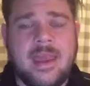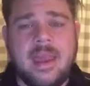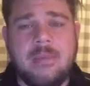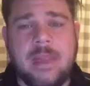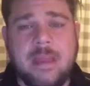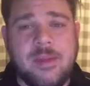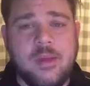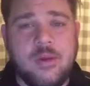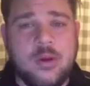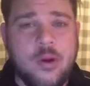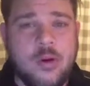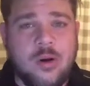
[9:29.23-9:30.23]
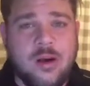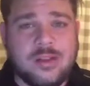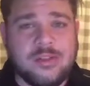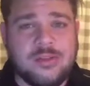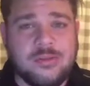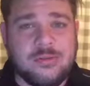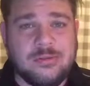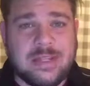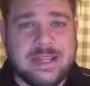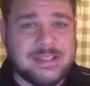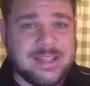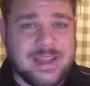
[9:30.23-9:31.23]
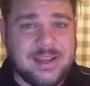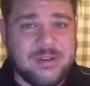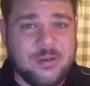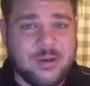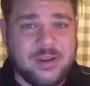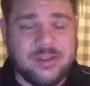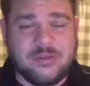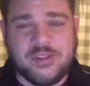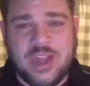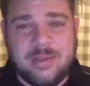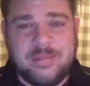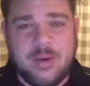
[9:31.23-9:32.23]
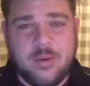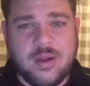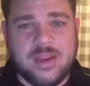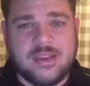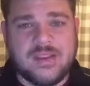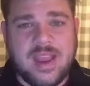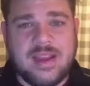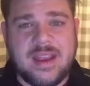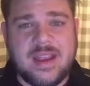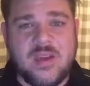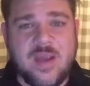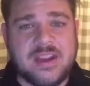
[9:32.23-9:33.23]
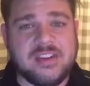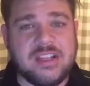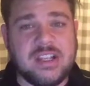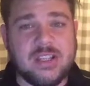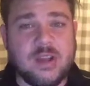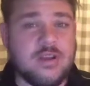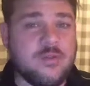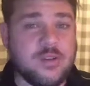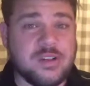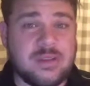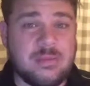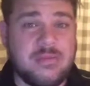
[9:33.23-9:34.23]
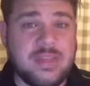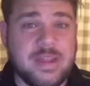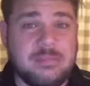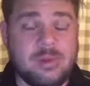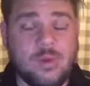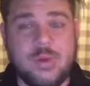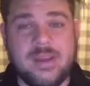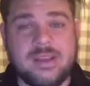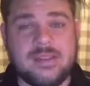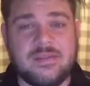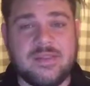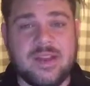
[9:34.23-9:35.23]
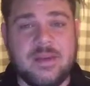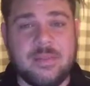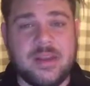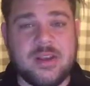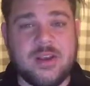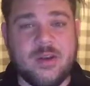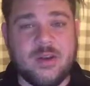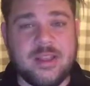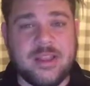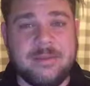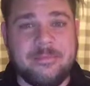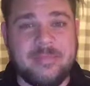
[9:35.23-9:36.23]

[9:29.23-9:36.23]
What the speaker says: maybe you go onto LinkedIn or another job networking site and you actually look for some of the employees of the company currently.